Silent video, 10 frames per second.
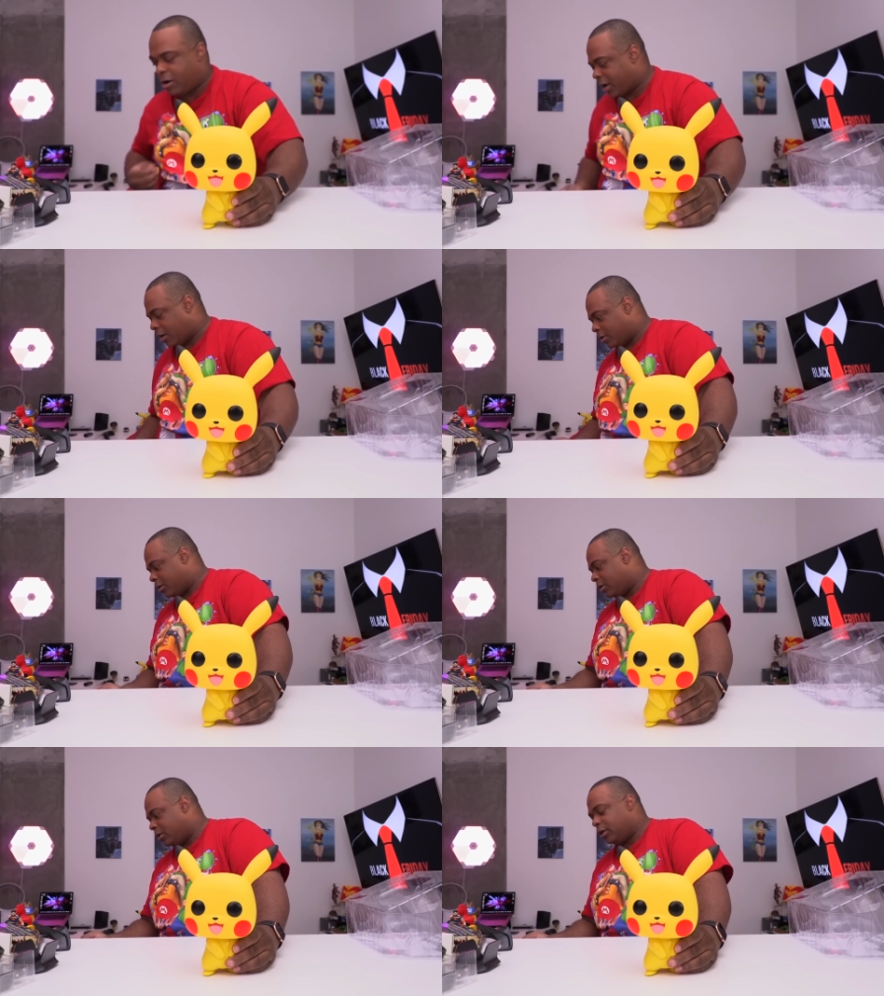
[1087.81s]
Okay, hold on.
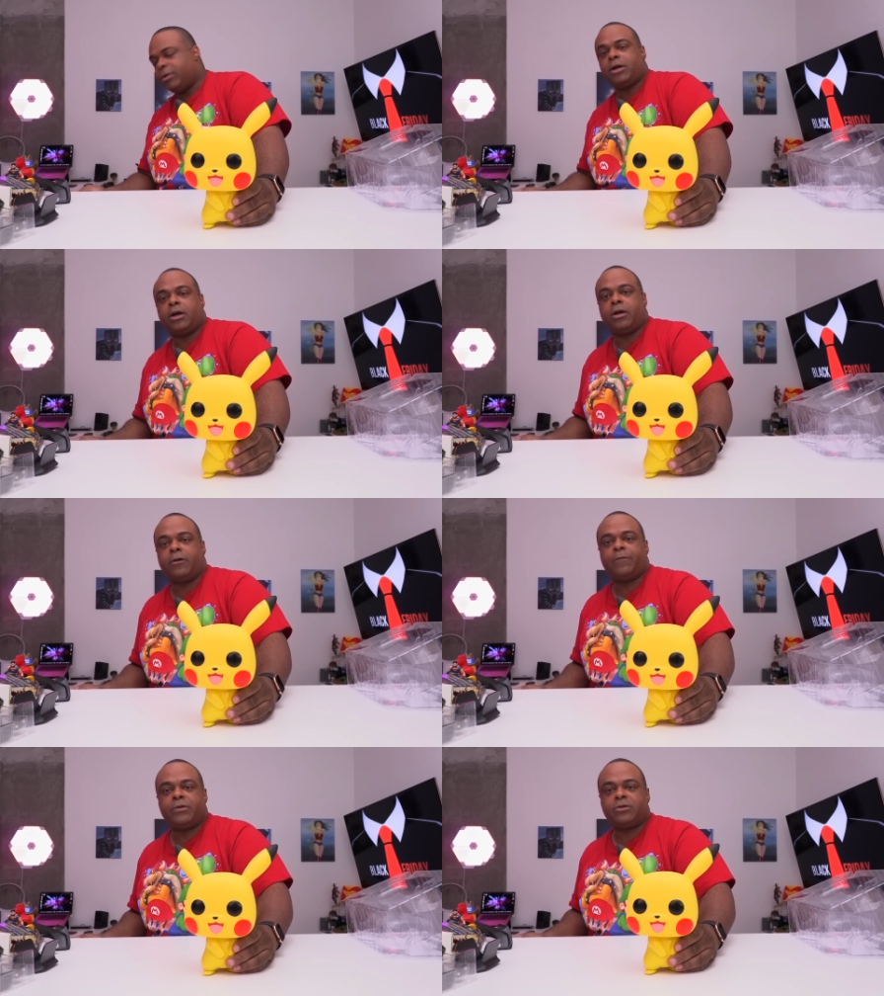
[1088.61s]
Let me, uh,
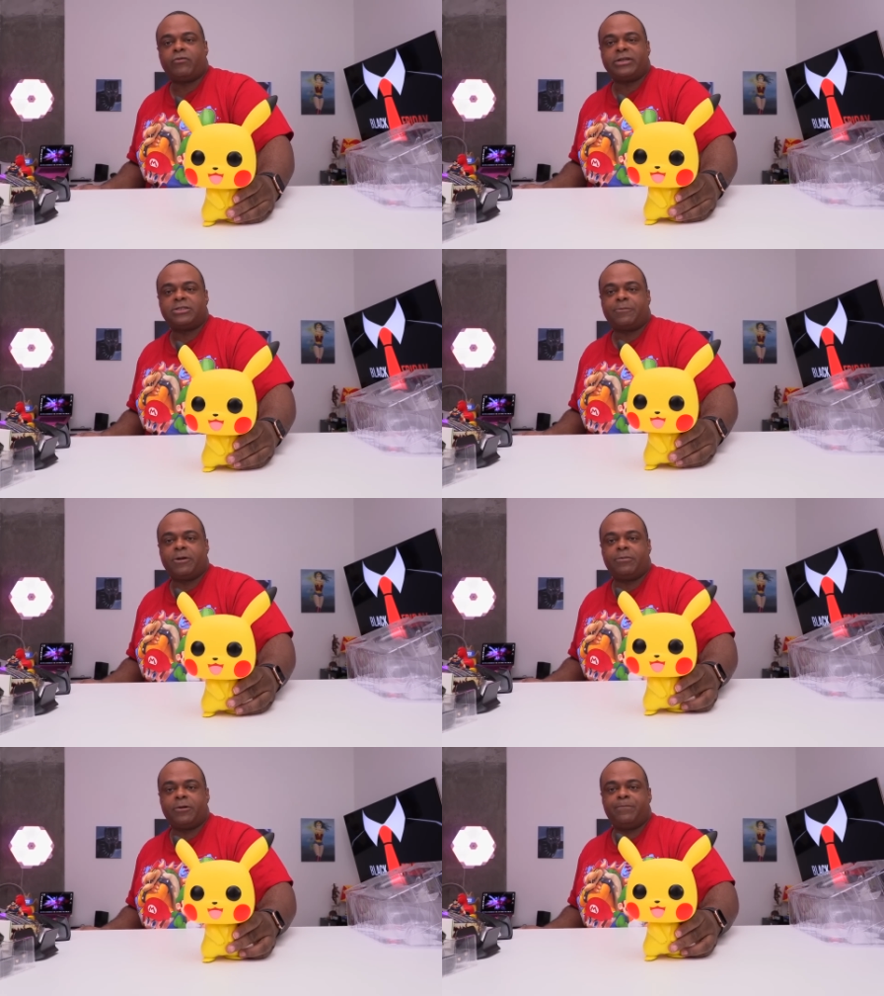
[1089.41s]
let me just raise this up a
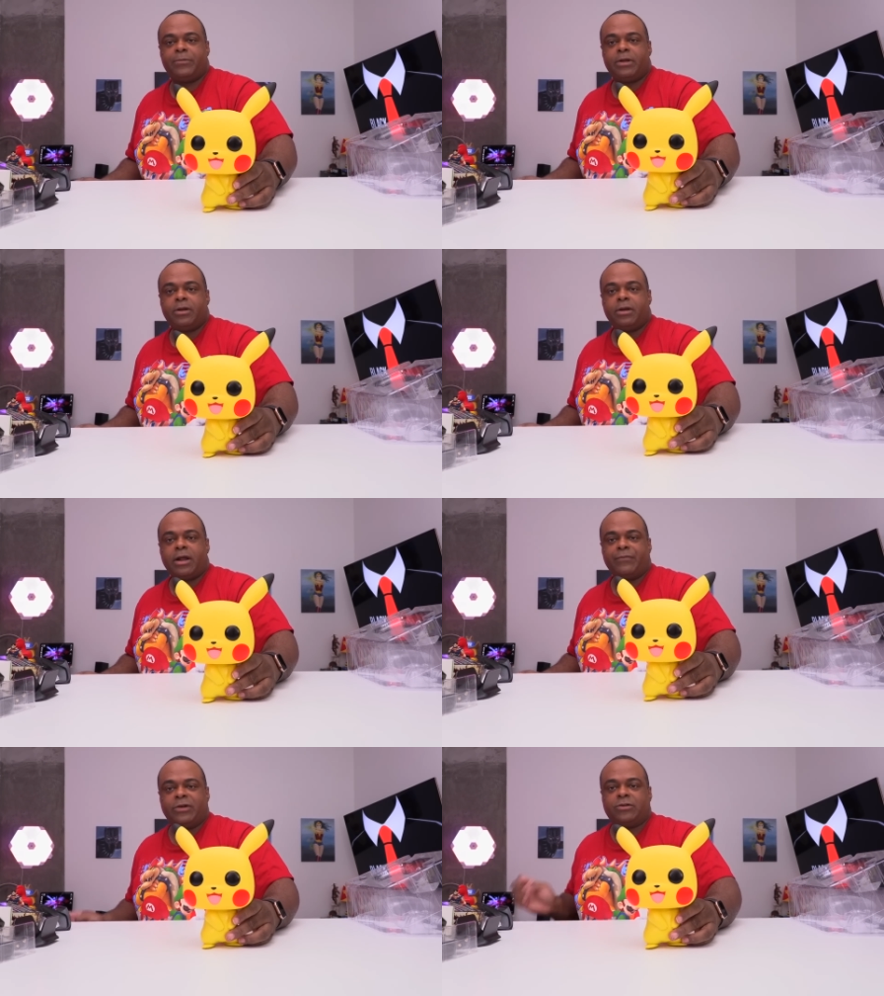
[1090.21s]
little bit. And
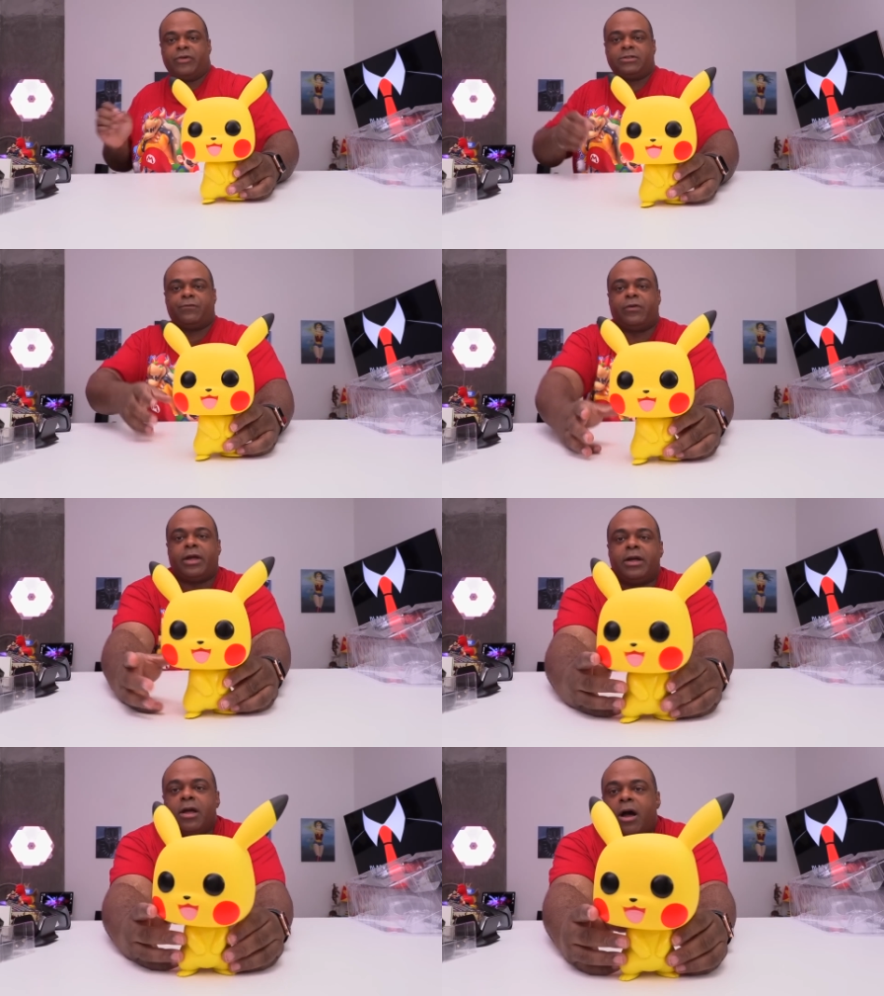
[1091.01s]
I, there's a reason for
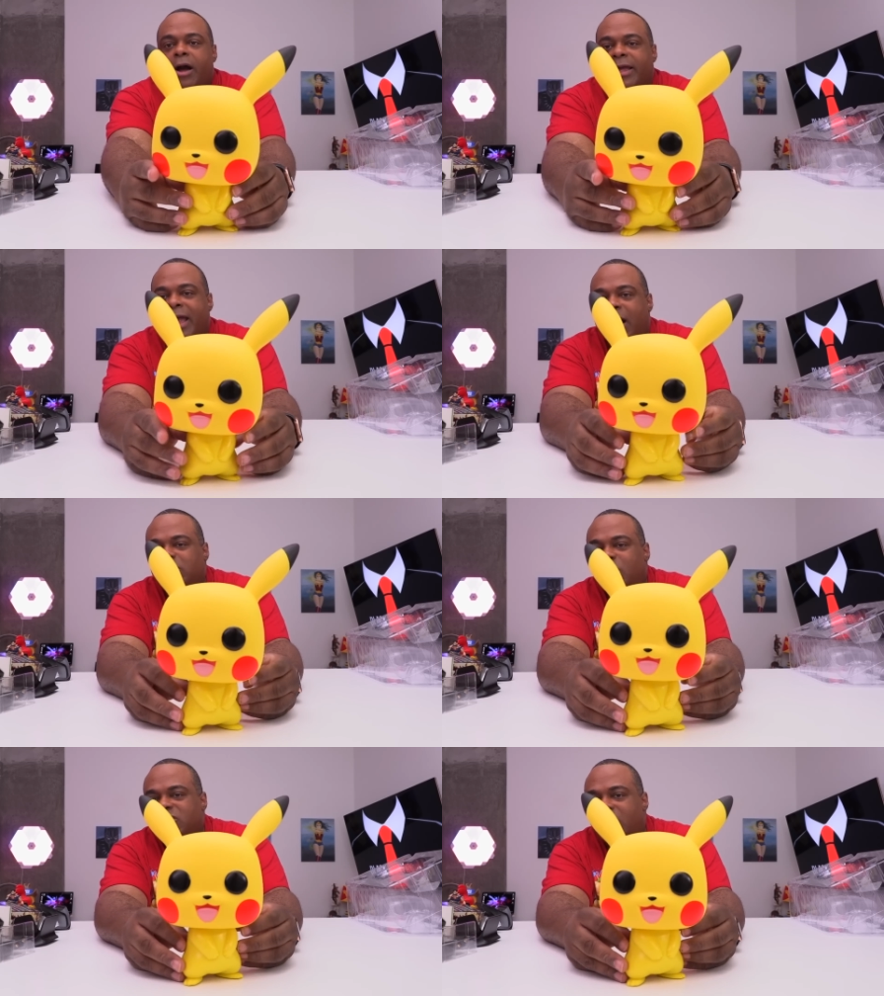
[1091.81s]
that. All right, yeah, I
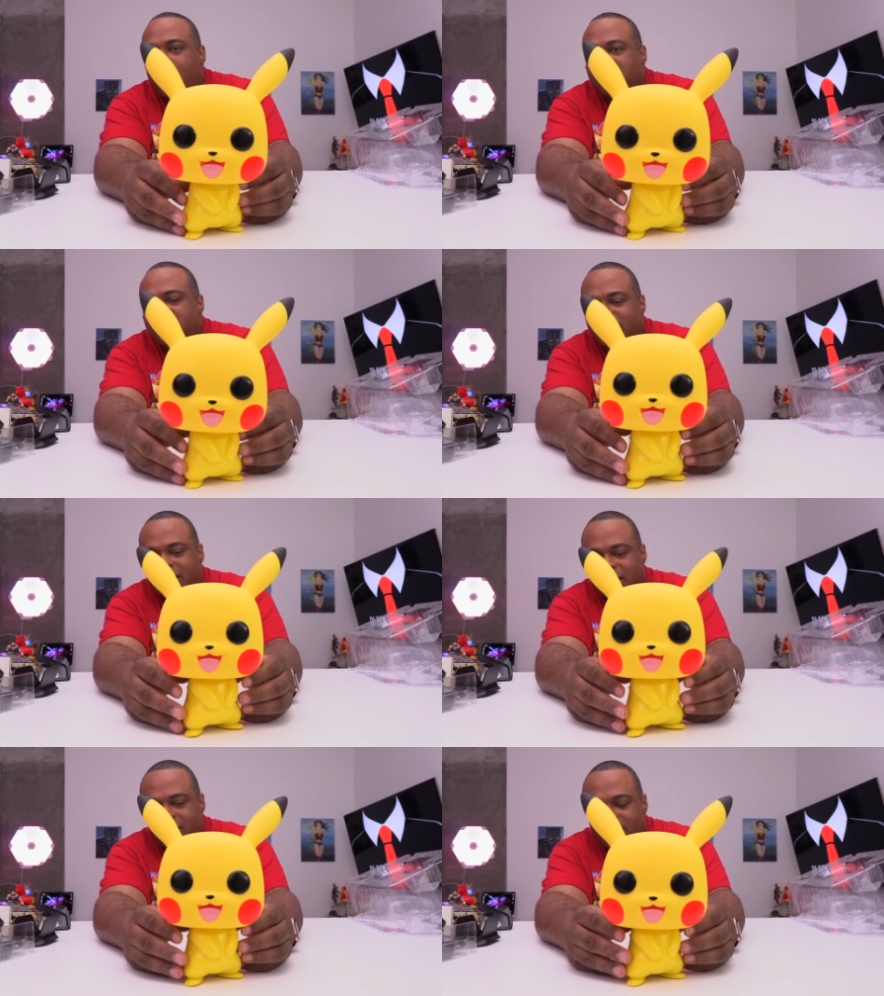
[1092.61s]
just want you, I want you to
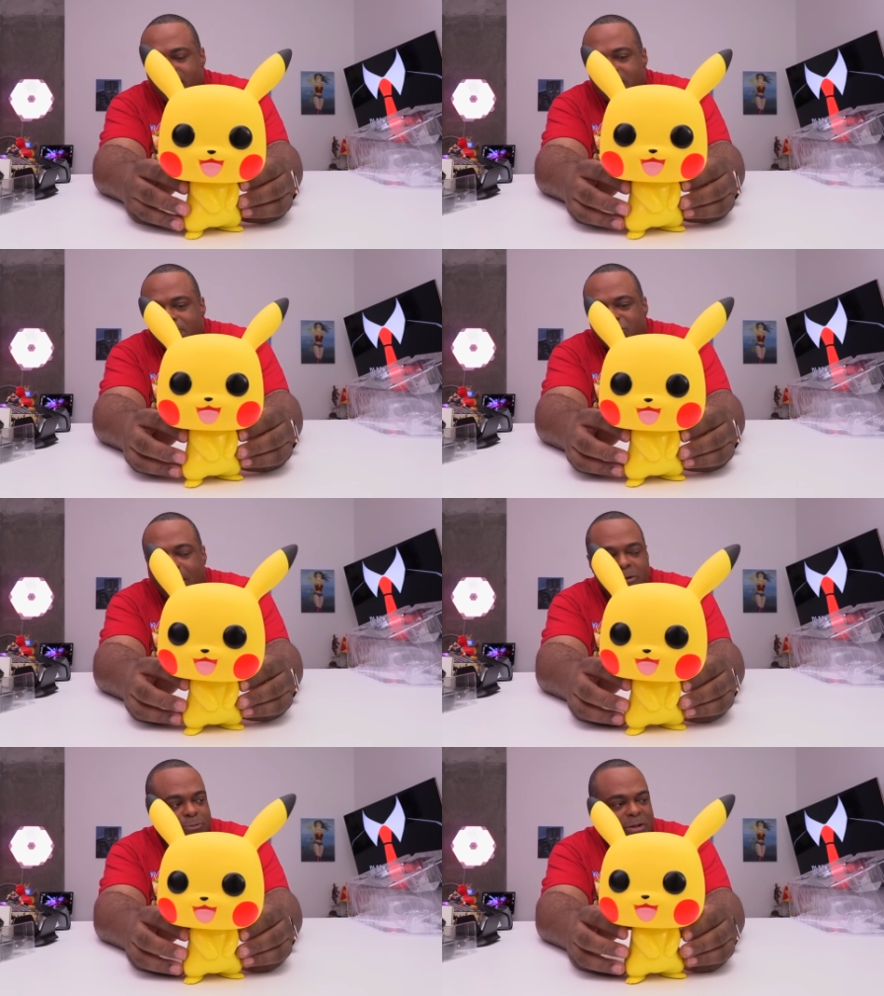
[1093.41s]
get
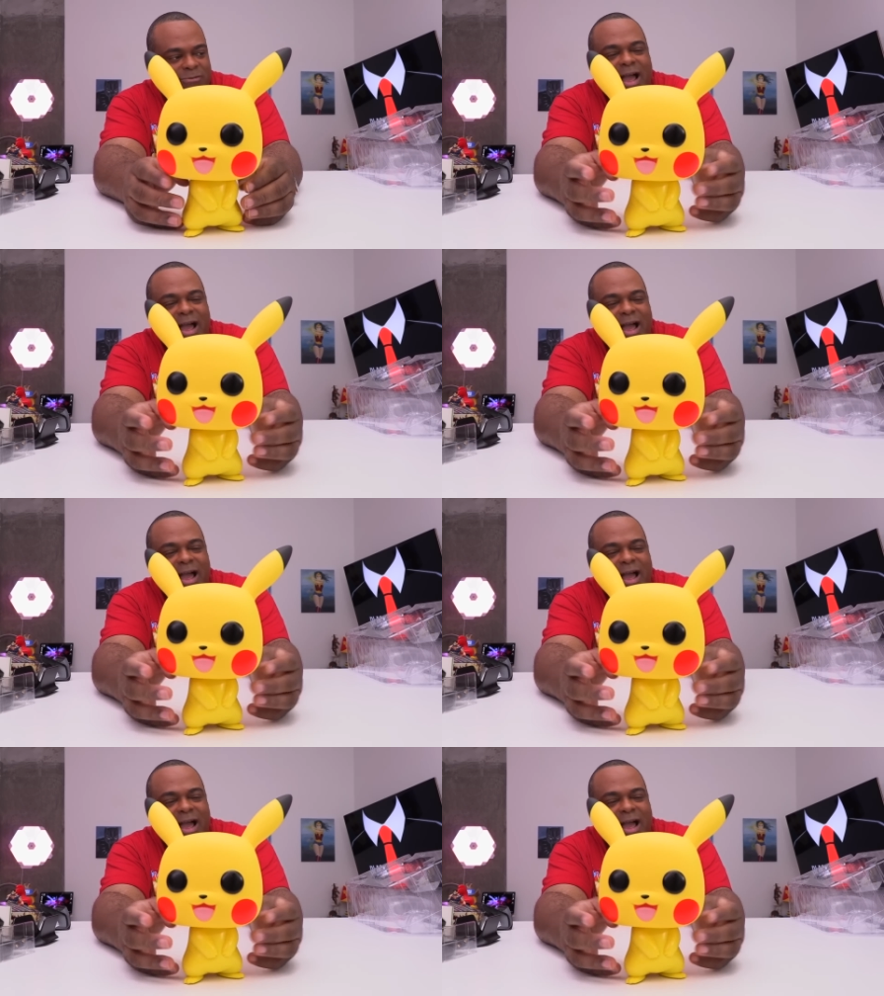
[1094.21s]
that perspective.